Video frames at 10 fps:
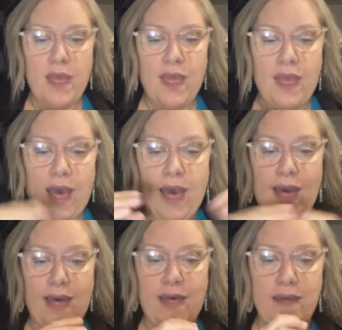
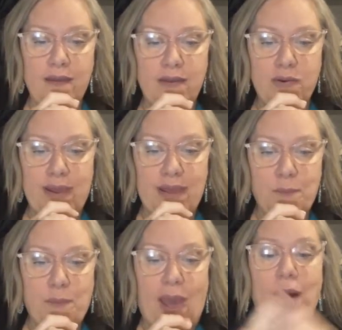Your name,
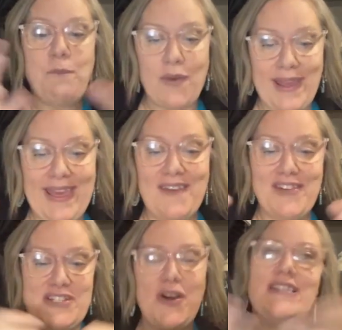break every
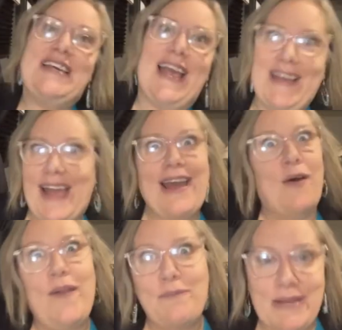strong, see, I got a hold of
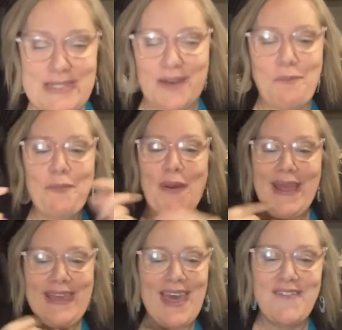myself. Break
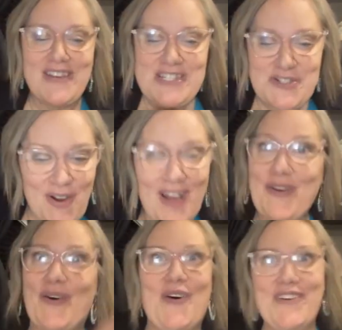every
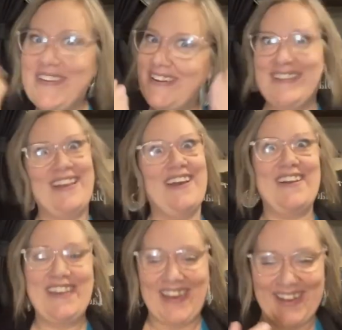stronghold. There you
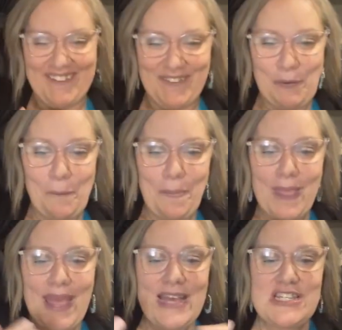go.
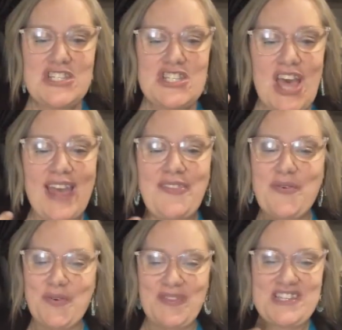Shine through
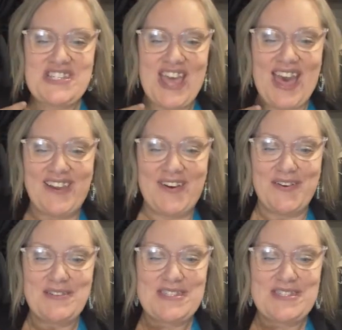the shadows,